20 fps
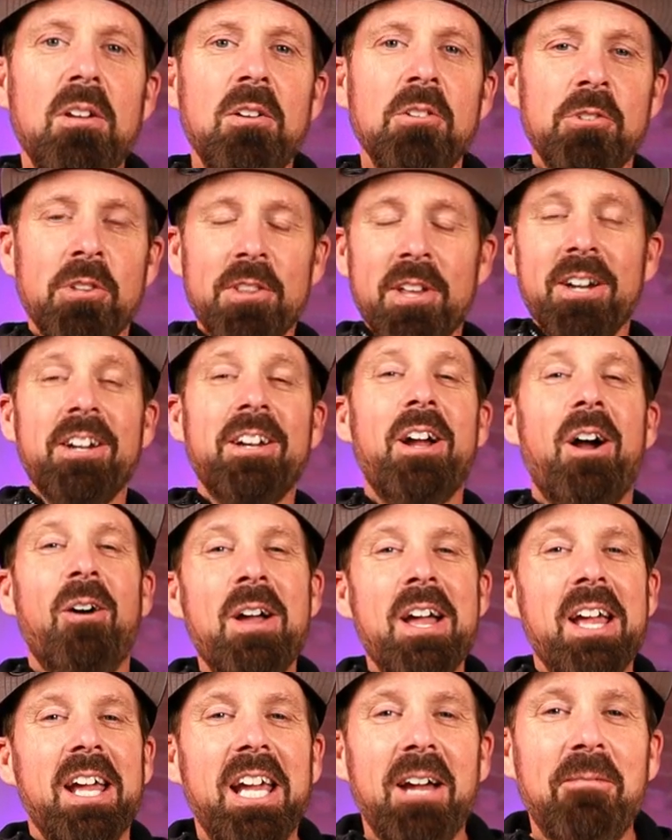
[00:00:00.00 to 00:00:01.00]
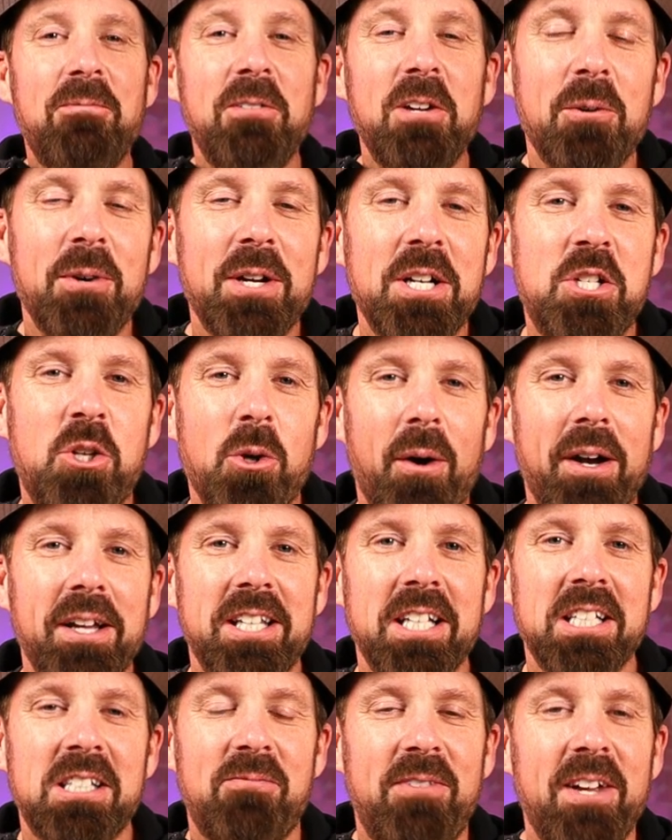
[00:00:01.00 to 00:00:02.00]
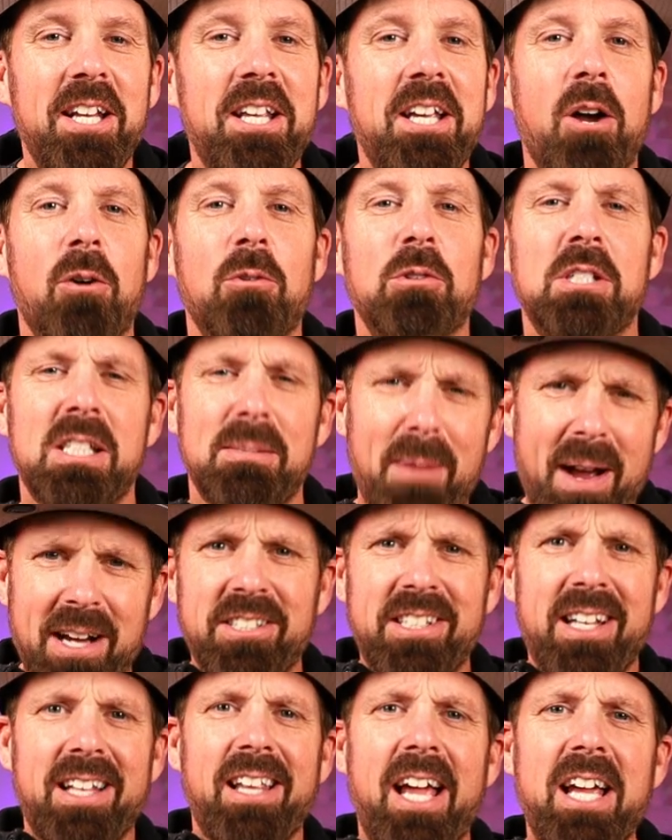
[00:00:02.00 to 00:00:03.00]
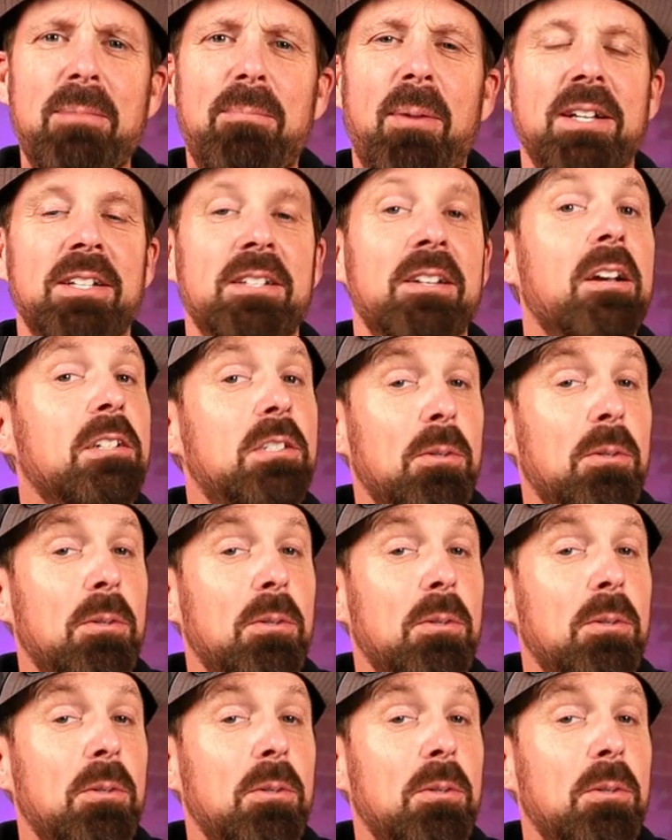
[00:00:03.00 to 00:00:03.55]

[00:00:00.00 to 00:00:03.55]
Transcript: So there you go. If you enjoyed this video, smash that like button.